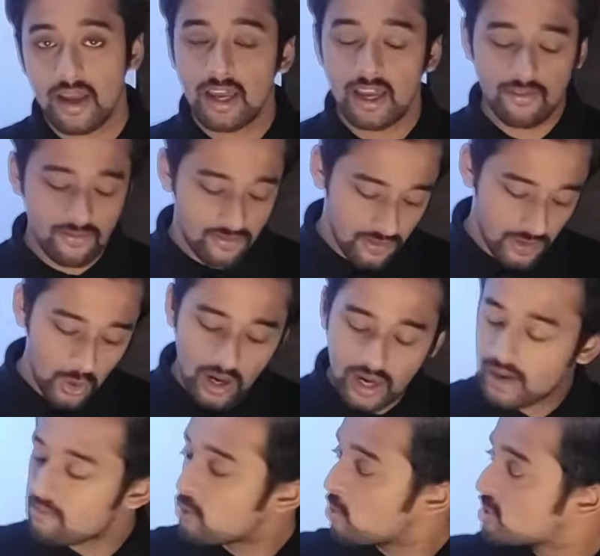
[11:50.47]
If you are
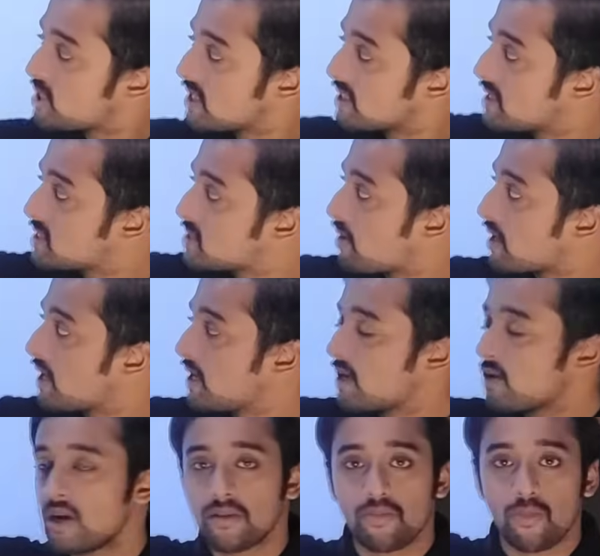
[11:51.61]
approaching this
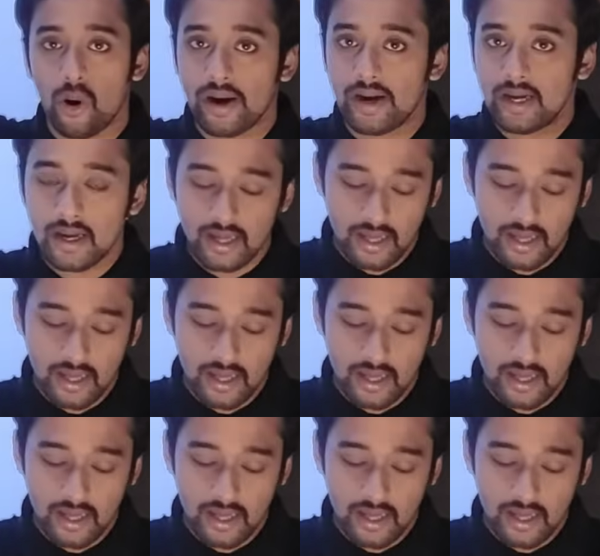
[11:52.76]
particular point